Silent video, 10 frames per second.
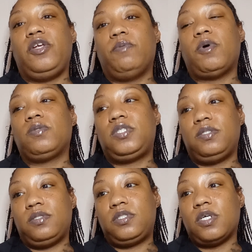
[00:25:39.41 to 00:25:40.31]
You're most
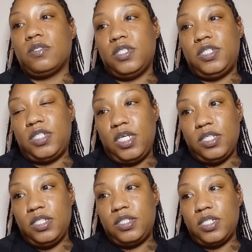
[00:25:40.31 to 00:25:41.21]
certainly seeing
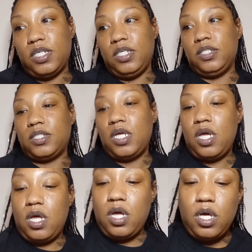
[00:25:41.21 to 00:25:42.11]
these things.
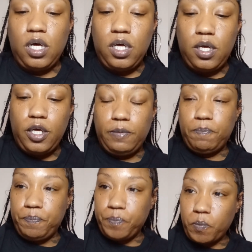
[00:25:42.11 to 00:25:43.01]

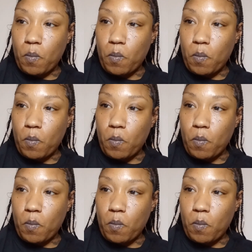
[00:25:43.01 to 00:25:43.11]
Um,